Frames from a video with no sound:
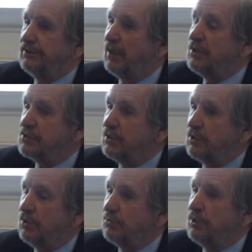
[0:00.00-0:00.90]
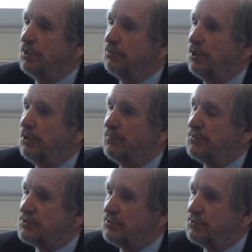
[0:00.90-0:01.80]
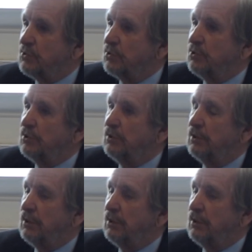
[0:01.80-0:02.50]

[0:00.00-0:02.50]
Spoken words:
nice little hotel right off the Zocalo.